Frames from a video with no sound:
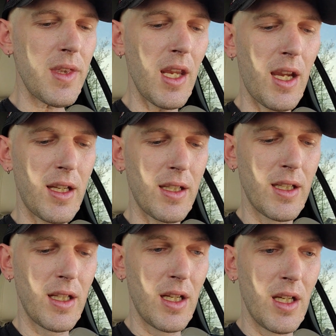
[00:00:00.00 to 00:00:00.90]
And
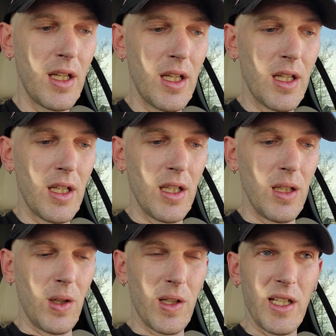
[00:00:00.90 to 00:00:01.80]

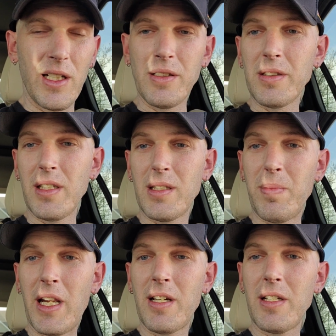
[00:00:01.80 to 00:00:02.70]
Lord knows it's
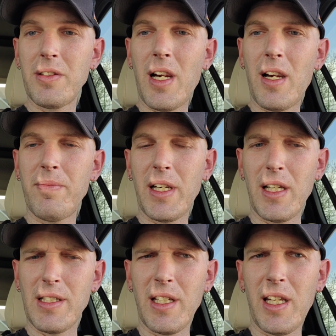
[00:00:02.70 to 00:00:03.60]
better to drive
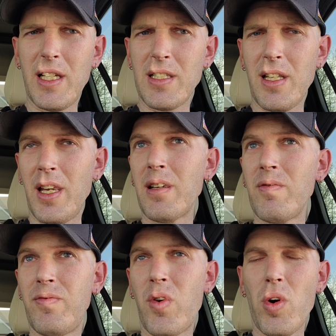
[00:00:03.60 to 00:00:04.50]
because it gets like
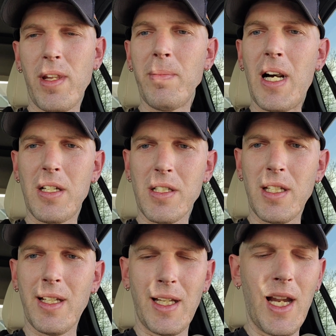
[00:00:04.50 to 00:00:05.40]
40 miles to
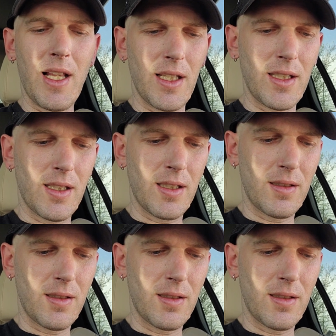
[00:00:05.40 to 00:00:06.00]
a gallon.